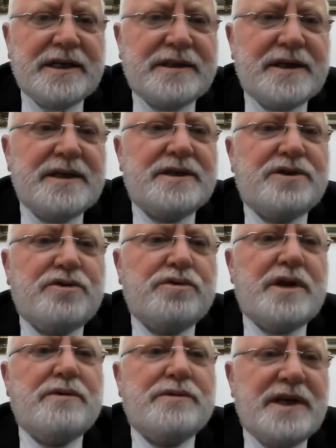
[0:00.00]
since
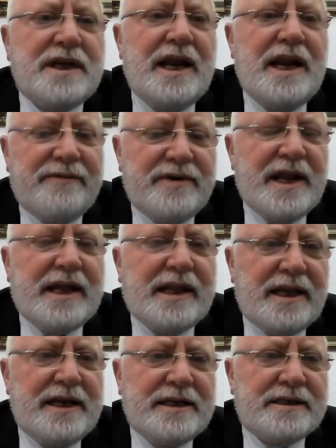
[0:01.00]
2011,
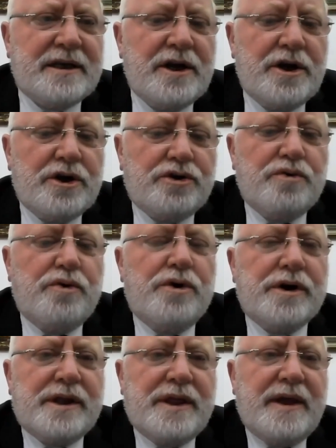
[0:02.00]
at least,
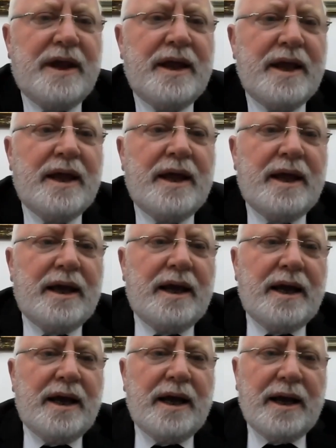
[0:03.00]
toward the
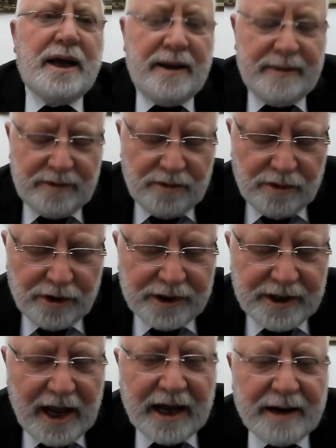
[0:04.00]

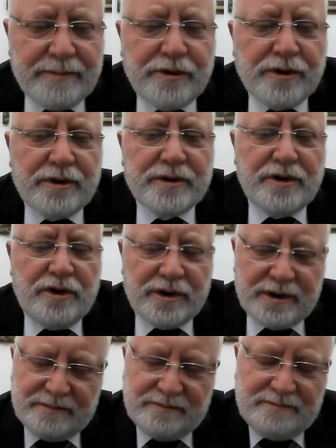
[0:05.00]
Arab world
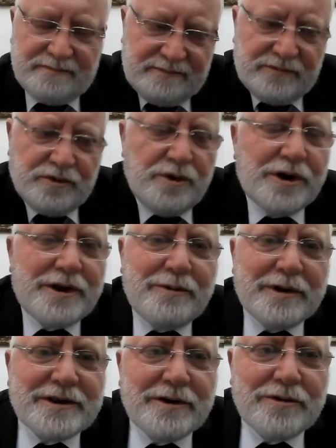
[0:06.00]
or toward
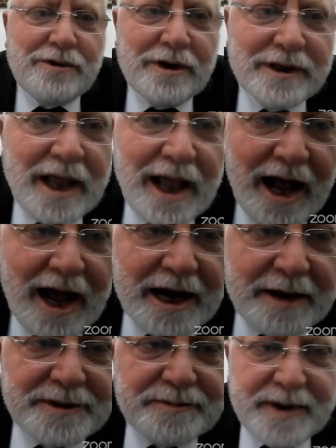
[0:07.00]
what's called
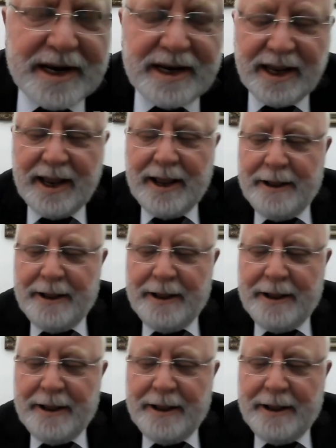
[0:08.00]
Arab Spring.